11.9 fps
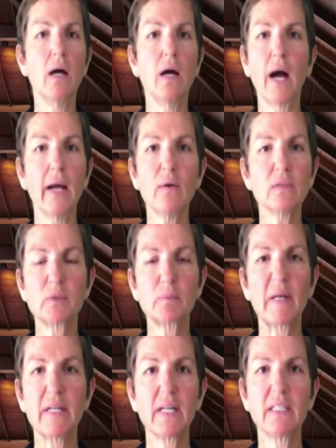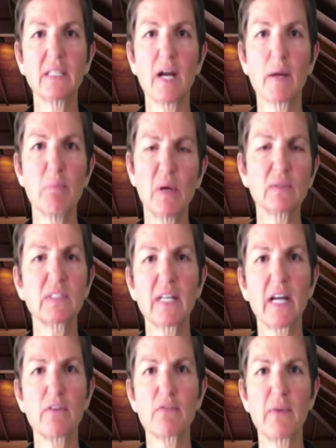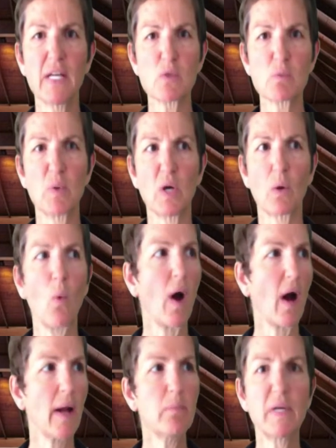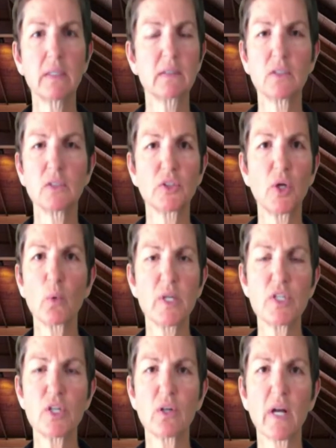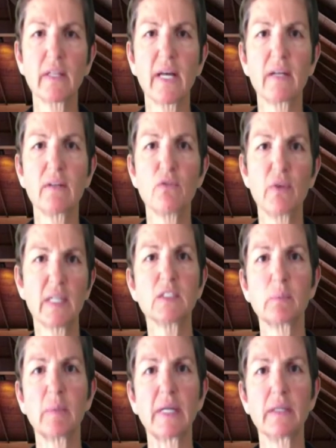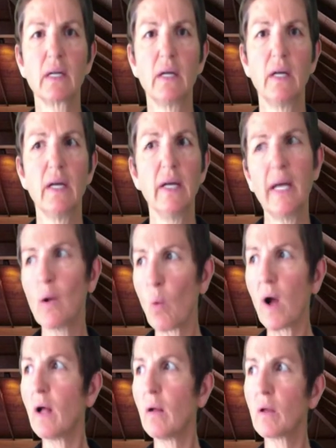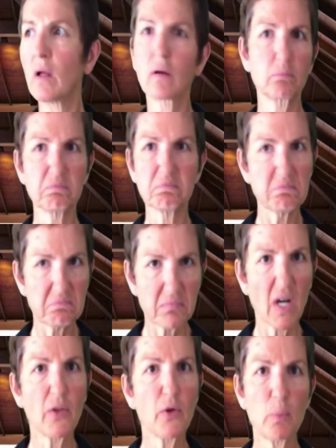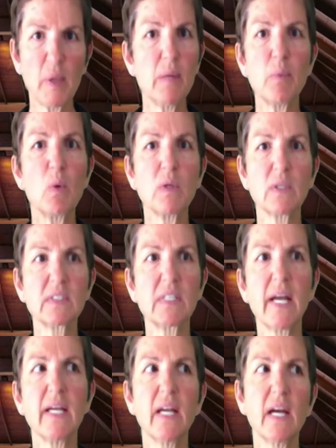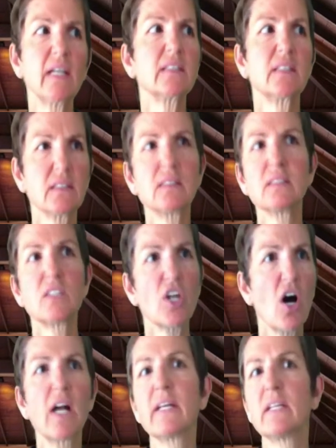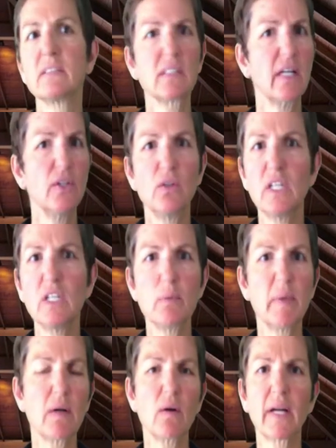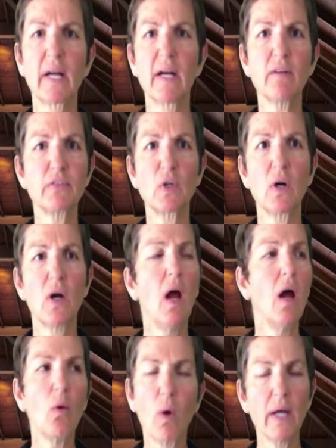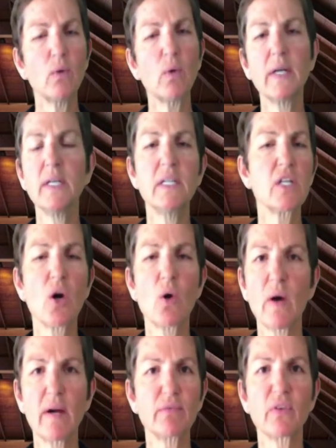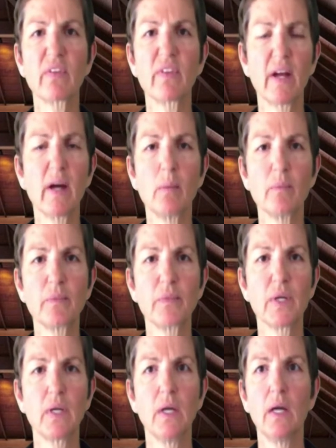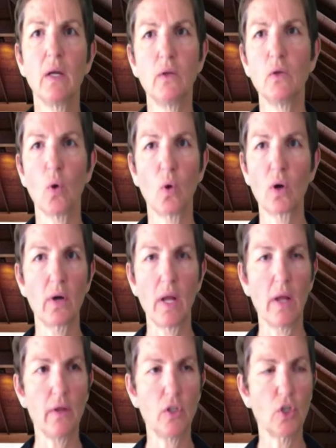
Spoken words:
I don't spend any time posting on Facebook. Why? Because there's no return on that investment. And while other people will say, yes, this is the audience that you need to be going after, why do I need to go after them? Or,